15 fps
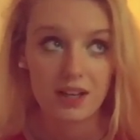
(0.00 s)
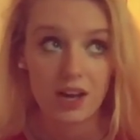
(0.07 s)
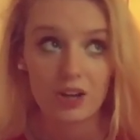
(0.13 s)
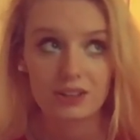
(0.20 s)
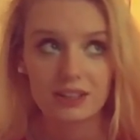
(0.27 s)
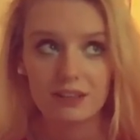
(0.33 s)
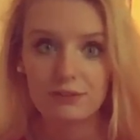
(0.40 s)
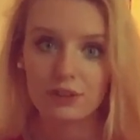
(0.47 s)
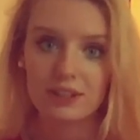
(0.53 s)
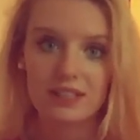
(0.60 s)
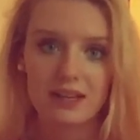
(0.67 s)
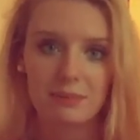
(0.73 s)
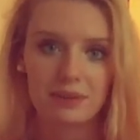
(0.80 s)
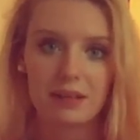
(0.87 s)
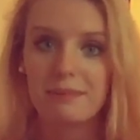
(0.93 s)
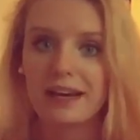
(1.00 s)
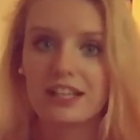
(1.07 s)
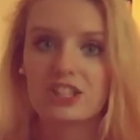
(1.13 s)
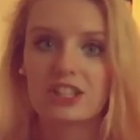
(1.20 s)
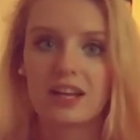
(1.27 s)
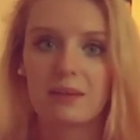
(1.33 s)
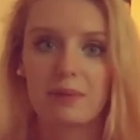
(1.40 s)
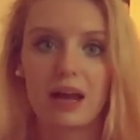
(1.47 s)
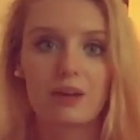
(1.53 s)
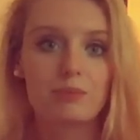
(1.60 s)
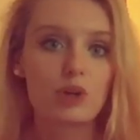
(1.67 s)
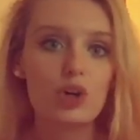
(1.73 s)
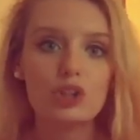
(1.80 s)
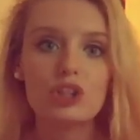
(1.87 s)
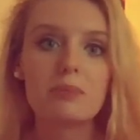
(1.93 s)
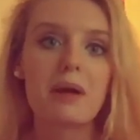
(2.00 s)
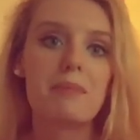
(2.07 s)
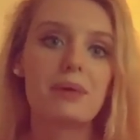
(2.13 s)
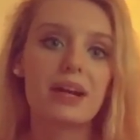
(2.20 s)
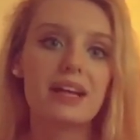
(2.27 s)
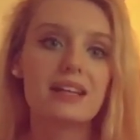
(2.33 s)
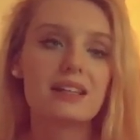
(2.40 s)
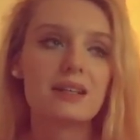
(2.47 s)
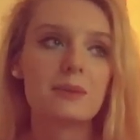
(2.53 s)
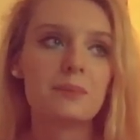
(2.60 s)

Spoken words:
Okay, for example, imagine I'm going on my break,